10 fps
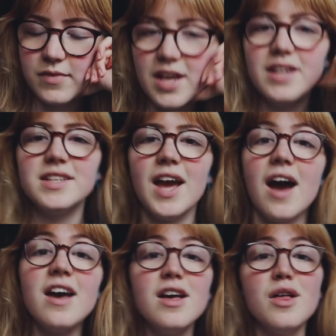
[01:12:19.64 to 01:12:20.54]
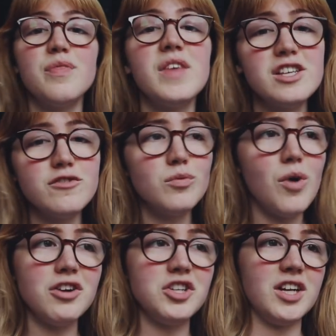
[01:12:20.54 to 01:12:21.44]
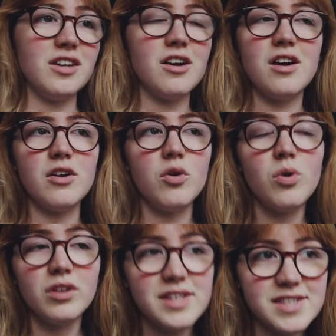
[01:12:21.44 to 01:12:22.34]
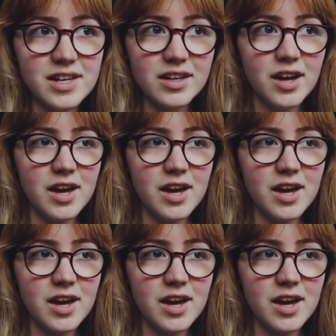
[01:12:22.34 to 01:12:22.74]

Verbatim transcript: and yeah, thanks for watching uh, or listening.